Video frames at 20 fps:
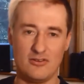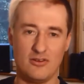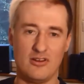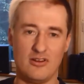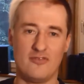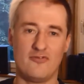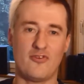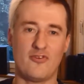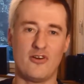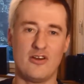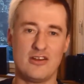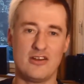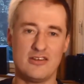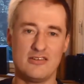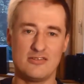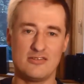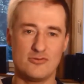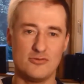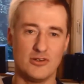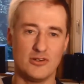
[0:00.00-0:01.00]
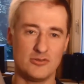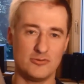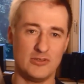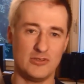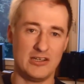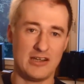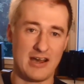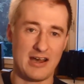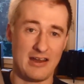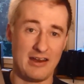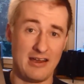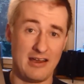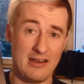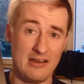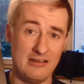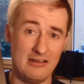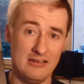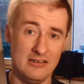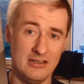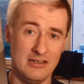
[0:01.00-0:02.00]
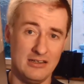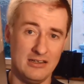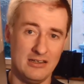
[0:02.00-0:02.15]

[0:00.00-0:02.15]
Null and Void is Kurt Wynala,